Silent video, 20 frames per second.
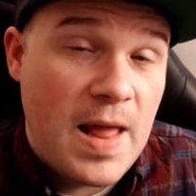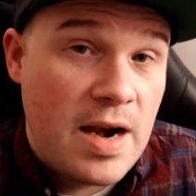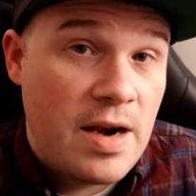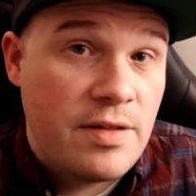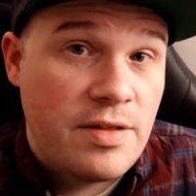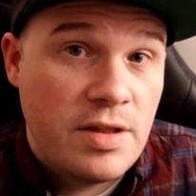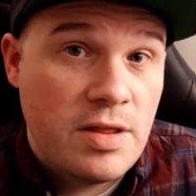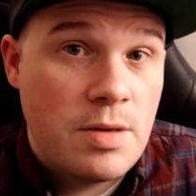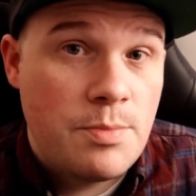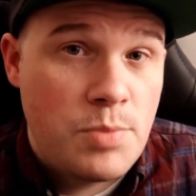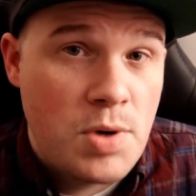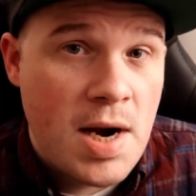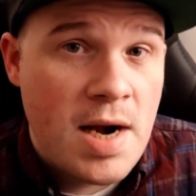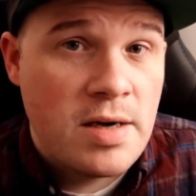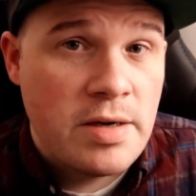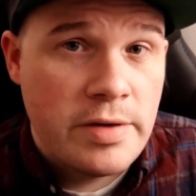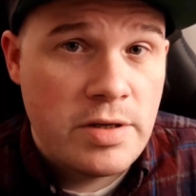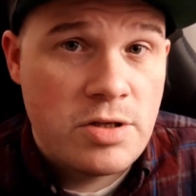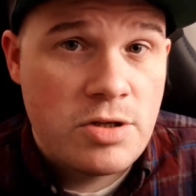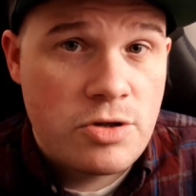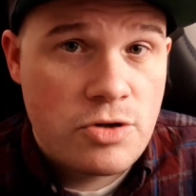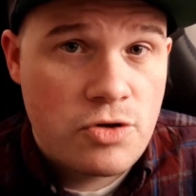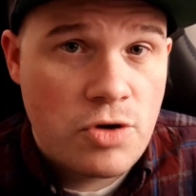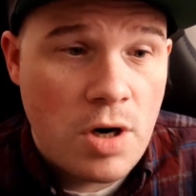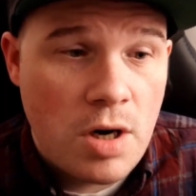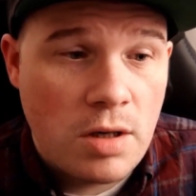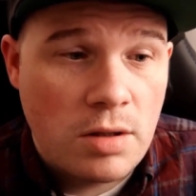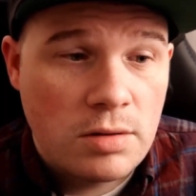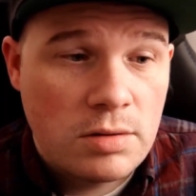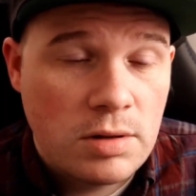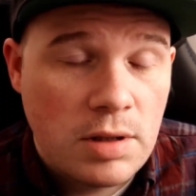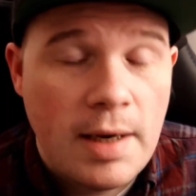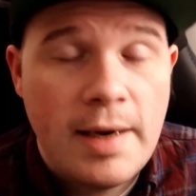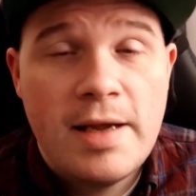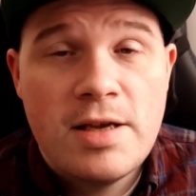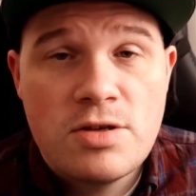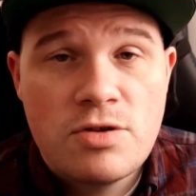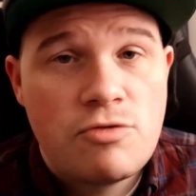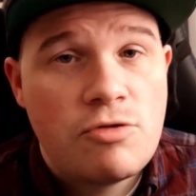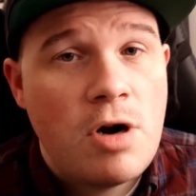And I think the brand is strong
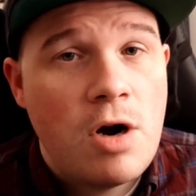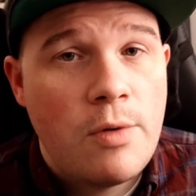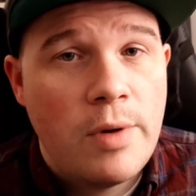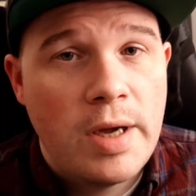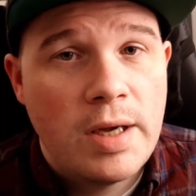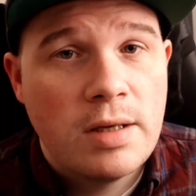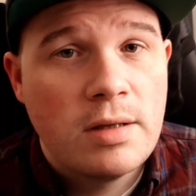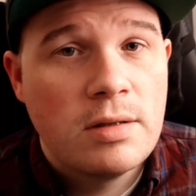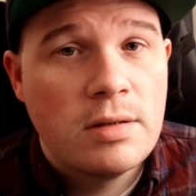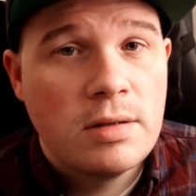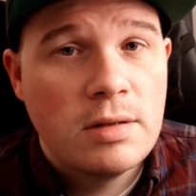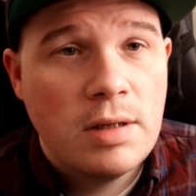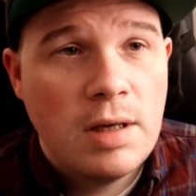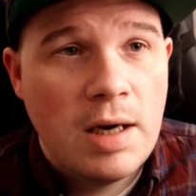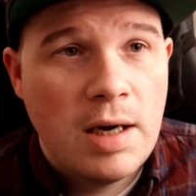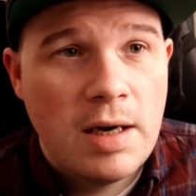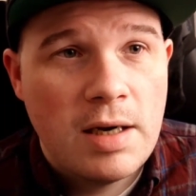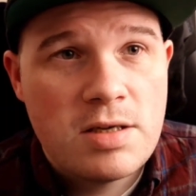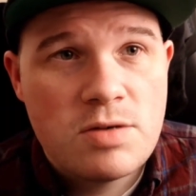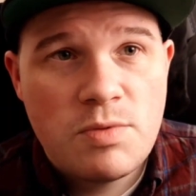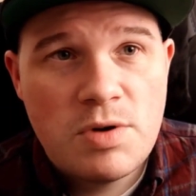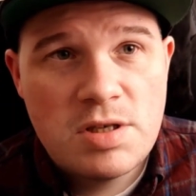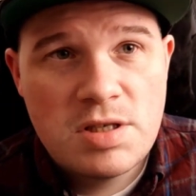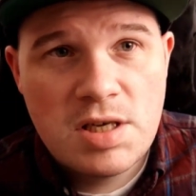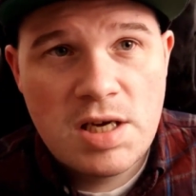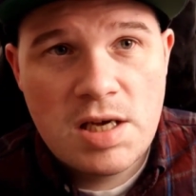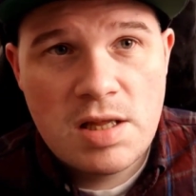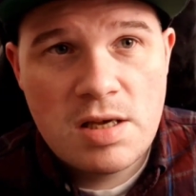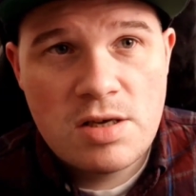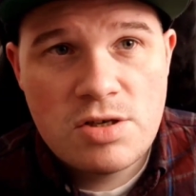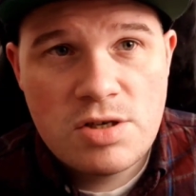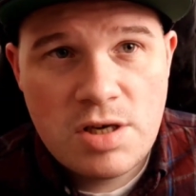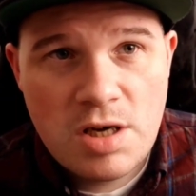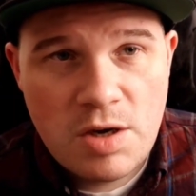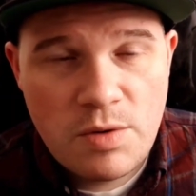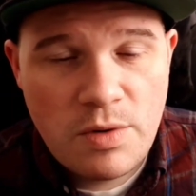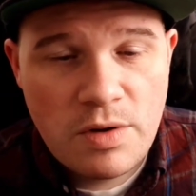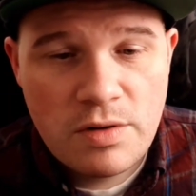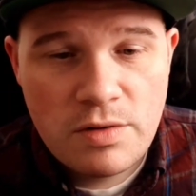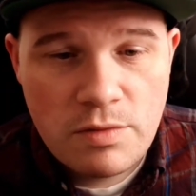and it's growing. And as we see this
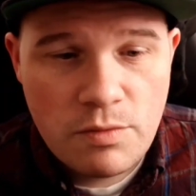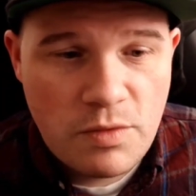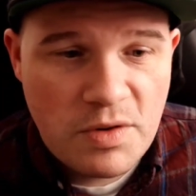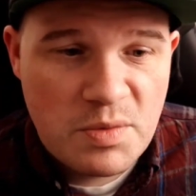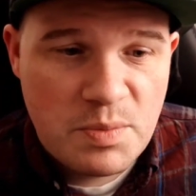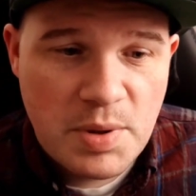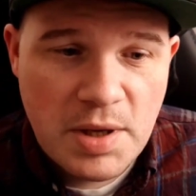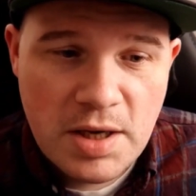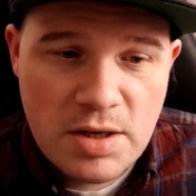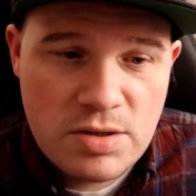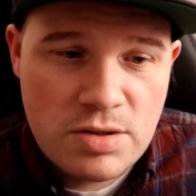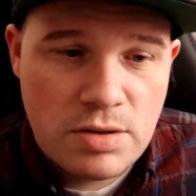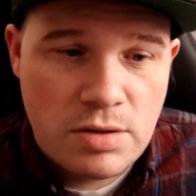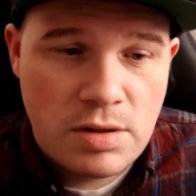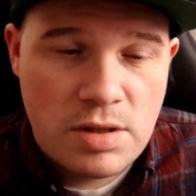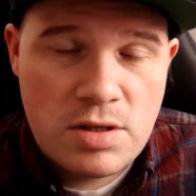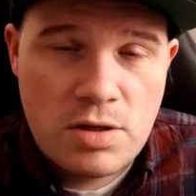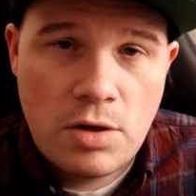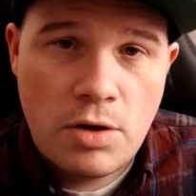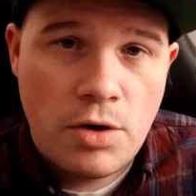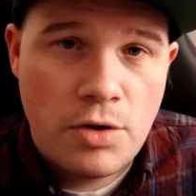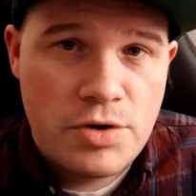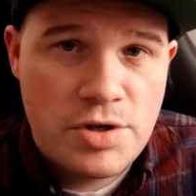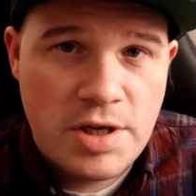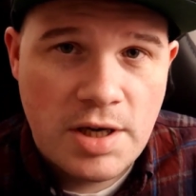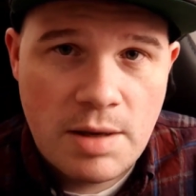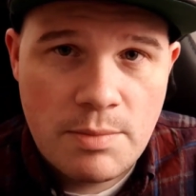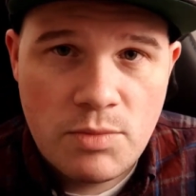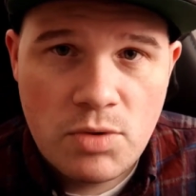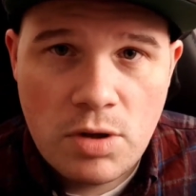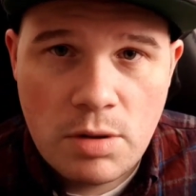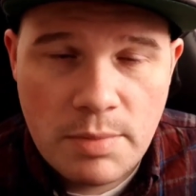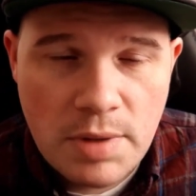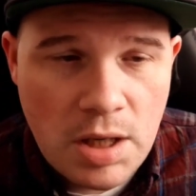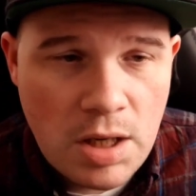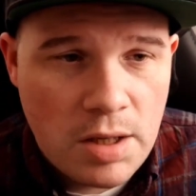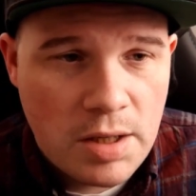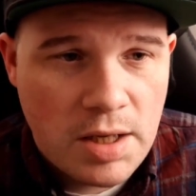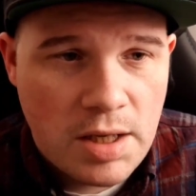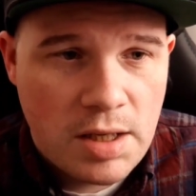year with, with Pixel, it's launching in more
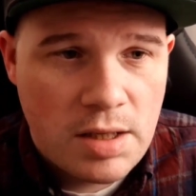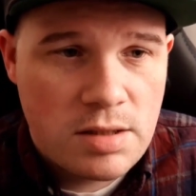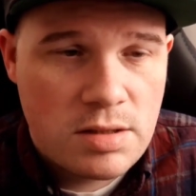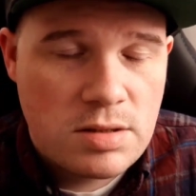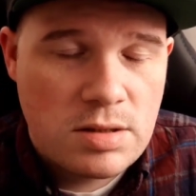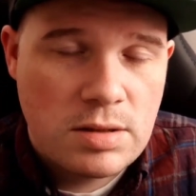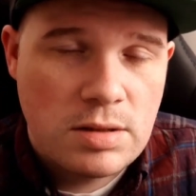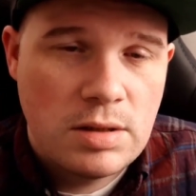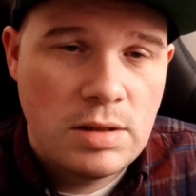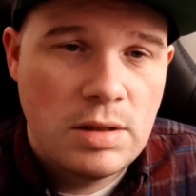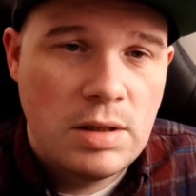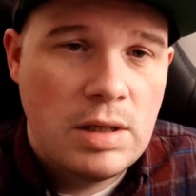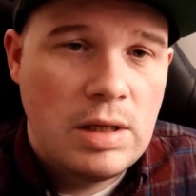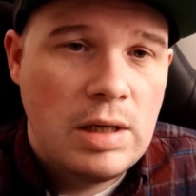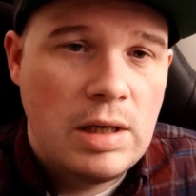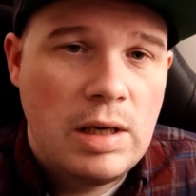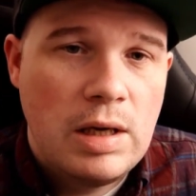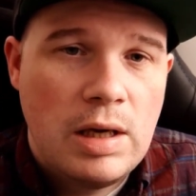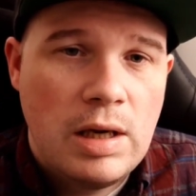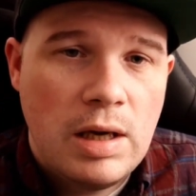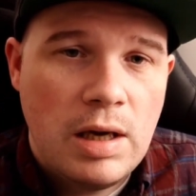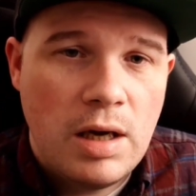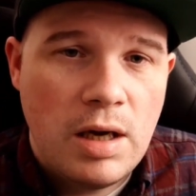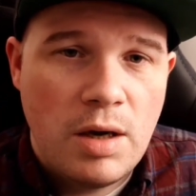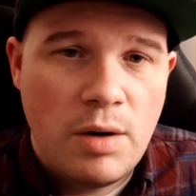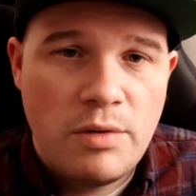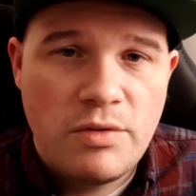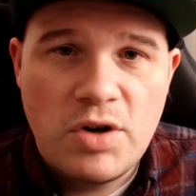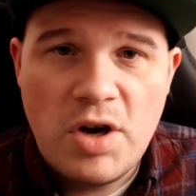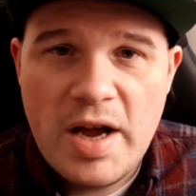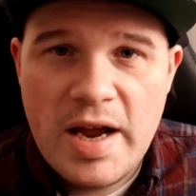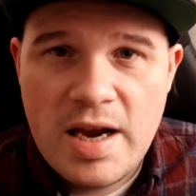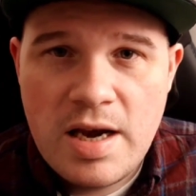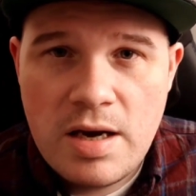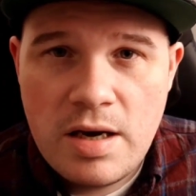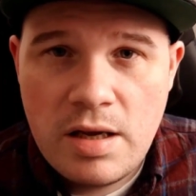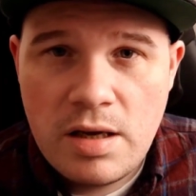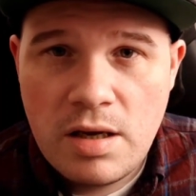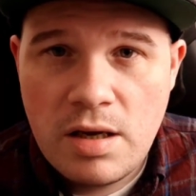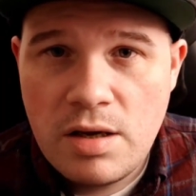markets. Uh, we've got
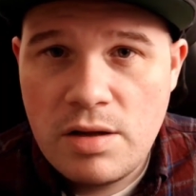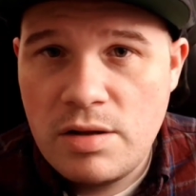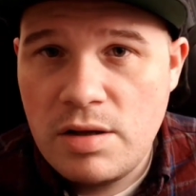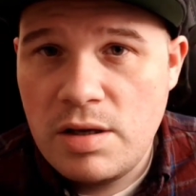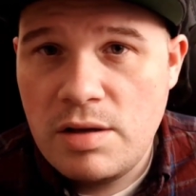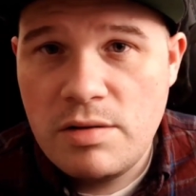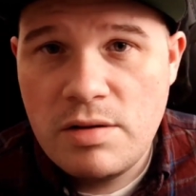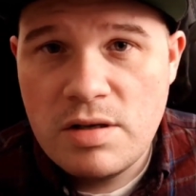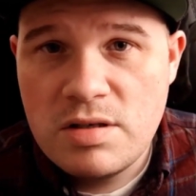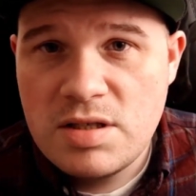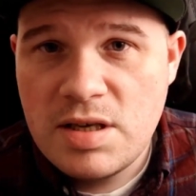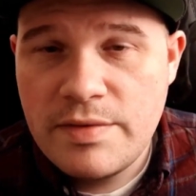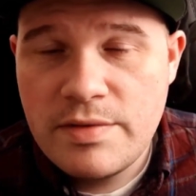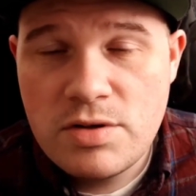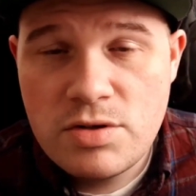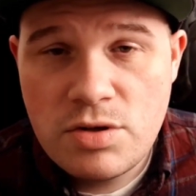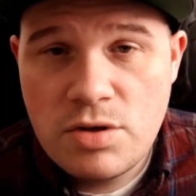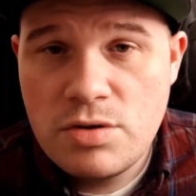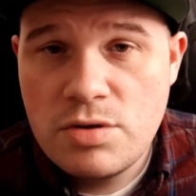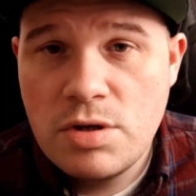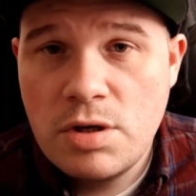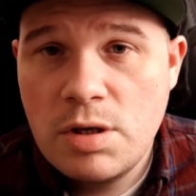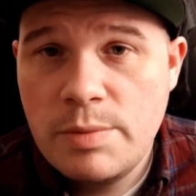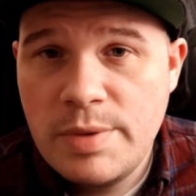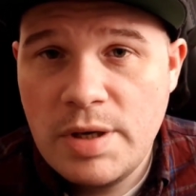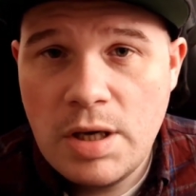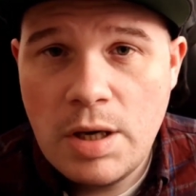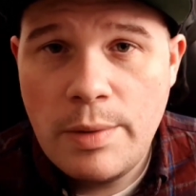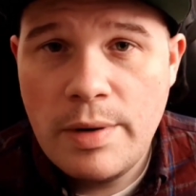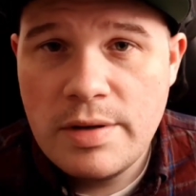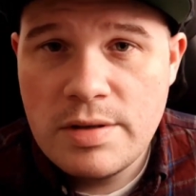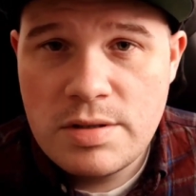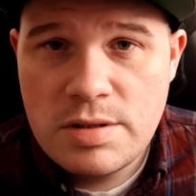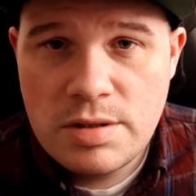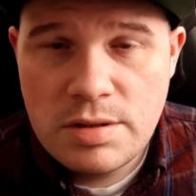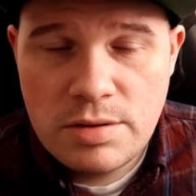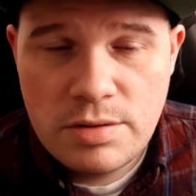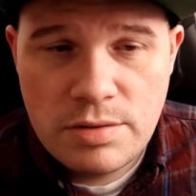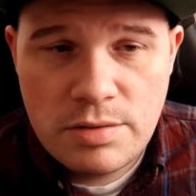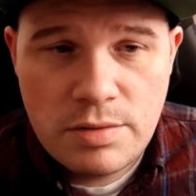India, the, the 7's also going to be going
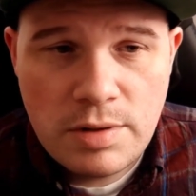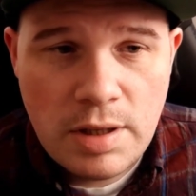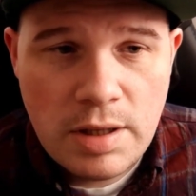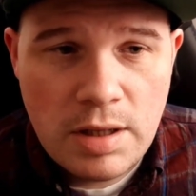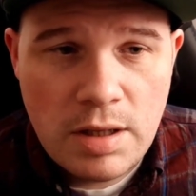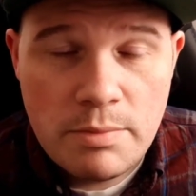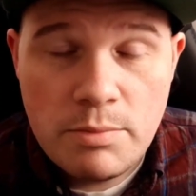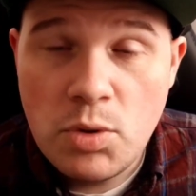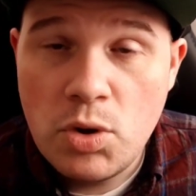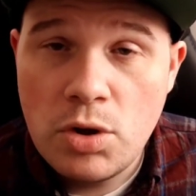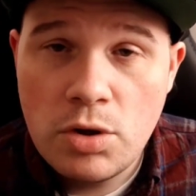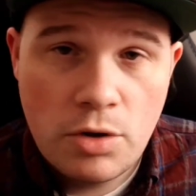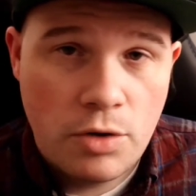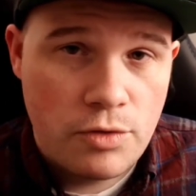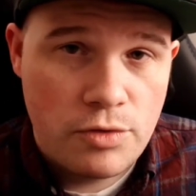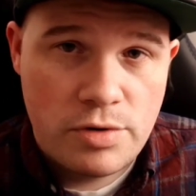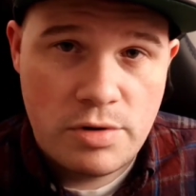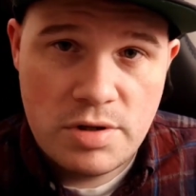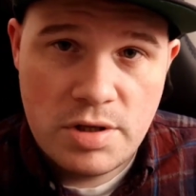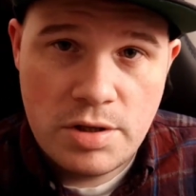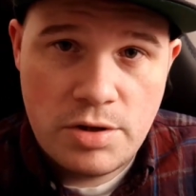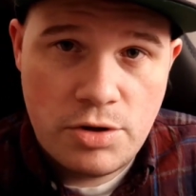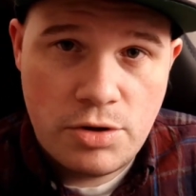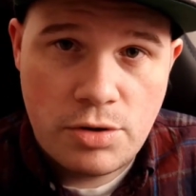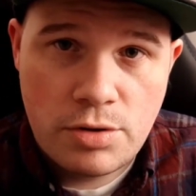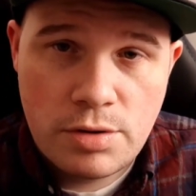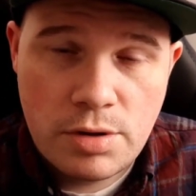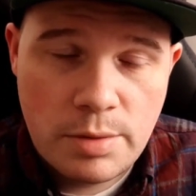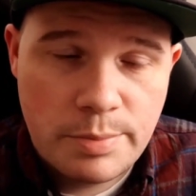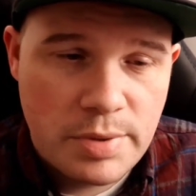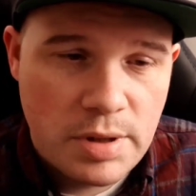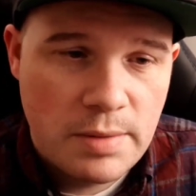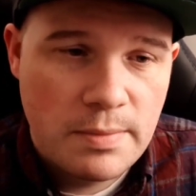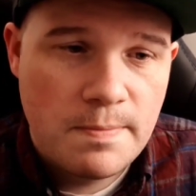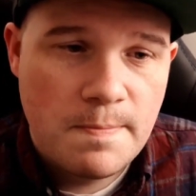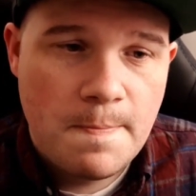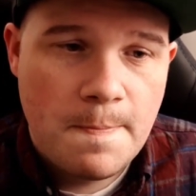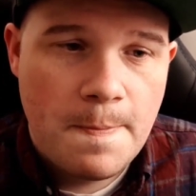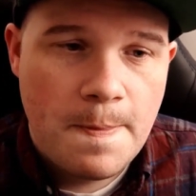to uh, more countries in Europe.